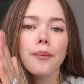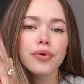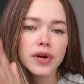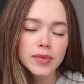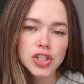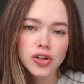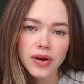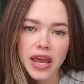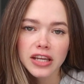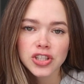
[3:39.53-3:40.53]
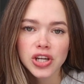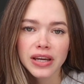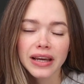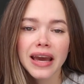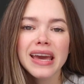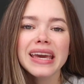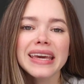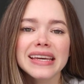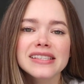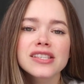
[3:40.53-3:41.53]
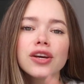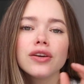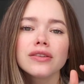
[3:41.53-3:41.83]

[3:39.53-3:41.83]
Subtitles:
premature aging is